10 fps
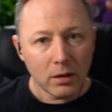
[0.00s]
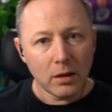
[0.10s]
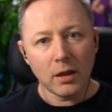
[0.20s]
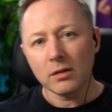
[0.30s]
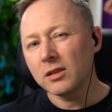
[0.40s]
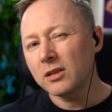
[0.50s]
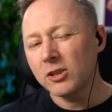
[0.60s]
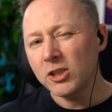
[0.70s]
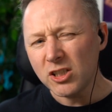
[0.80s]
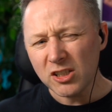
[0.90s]
I was like, did
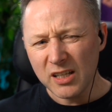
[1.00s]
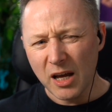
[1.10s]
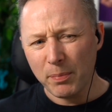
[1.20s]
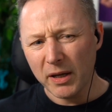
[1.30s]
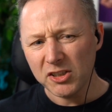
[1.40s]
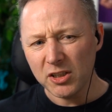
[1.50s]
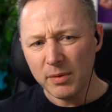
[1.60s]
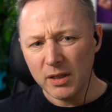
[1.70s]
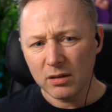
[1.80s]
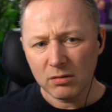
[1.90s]
she just take a picture of
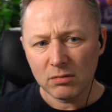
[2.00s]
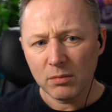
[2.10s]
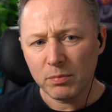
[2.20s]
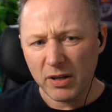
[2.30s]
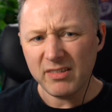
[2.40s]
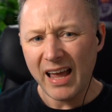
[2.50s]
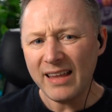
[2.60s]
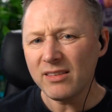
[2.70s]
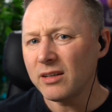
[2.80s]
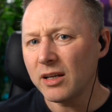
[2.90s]
me
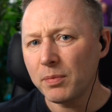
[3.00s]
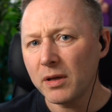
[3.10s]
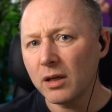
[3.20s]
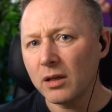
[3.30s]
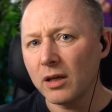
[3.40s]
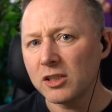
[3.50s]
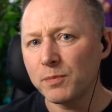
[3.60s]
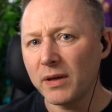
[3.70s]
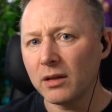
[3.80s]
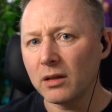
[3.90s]
pretending to be uh,
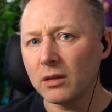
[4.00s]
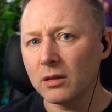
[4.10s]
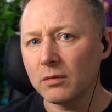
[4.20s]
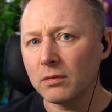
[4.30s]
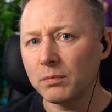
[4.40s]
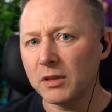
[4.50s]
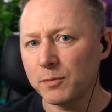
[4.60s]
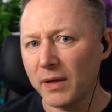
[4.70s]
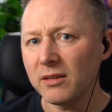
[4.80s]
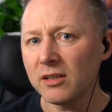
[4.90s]
speak uh, be
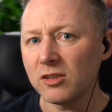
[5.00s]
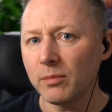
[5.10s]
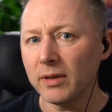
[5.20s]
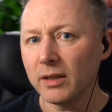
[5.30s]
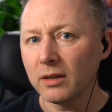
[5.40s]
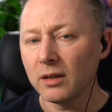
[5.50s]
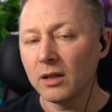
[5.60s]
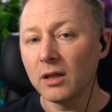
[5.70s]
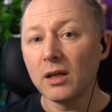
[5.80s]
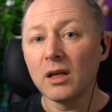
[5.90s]
speaking to somebody?
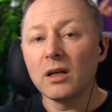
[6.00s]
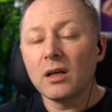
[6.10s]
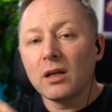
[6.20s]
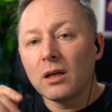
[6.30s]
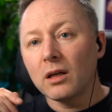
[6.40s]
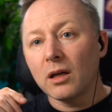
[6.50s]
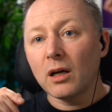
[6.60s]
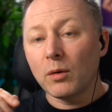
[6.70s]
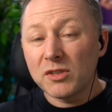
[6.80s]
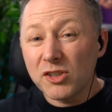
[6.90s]
I
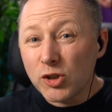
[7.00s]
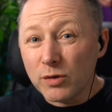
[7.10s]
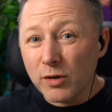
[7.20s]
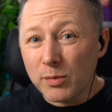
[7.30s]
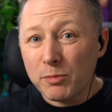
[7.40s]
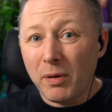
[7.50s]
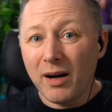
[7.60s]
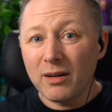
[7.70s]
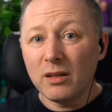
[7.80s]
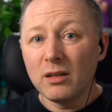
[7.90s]
wasn't sure if I was
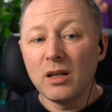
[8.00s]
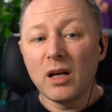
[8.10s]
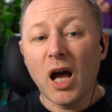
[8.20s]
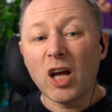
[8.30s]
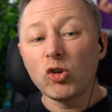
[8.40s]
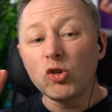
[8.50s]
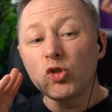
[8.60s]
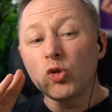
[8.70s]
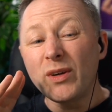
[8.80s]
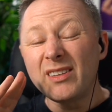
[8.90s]
para. I got
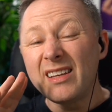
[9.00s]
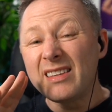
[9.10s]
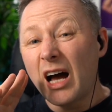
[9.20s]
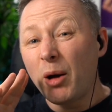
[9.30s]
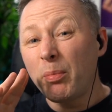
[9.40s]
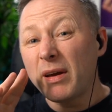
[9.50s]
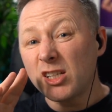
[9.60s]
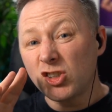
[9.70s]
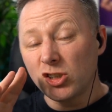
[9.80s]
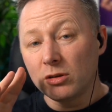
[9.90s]
tweeted that
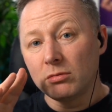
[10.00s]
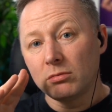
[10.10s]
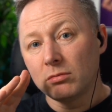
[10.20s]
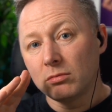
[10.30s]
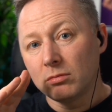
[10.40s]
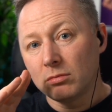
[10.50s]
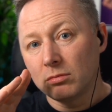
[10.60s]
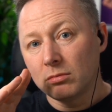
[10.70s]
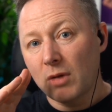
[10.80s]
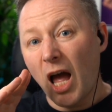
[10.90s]
picture.
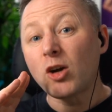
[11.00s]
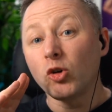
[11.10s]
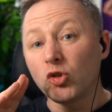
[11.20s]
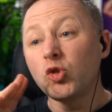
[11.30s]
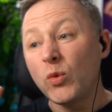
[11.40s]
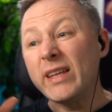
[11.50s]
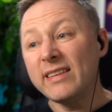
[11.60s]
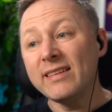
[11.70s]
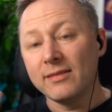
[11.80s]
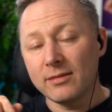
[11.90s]
I got
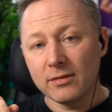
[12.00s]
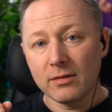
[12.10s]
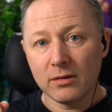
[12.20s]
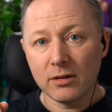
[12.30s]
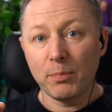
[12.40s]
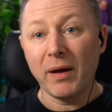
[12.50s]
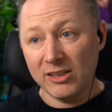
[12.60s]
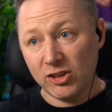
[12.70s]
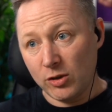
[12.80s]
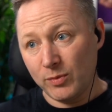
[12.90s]
tweeted the
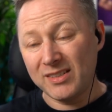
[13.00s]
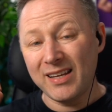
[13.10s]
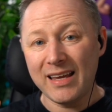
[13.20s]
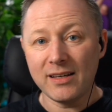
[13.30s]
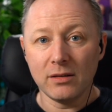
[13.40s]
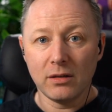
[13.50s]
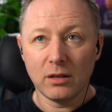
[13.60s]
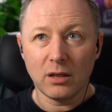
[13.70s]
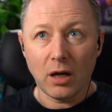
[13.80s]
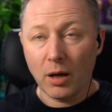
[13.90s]
picture that was taken
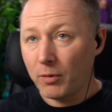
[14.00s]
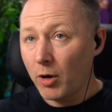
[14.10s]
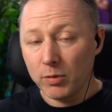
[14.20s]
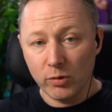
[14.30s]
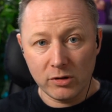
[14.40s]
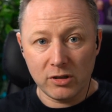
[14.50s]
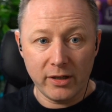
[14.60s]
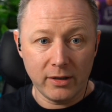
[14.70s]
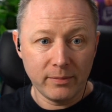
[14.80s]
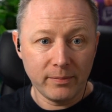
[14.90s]
a couple of hours later.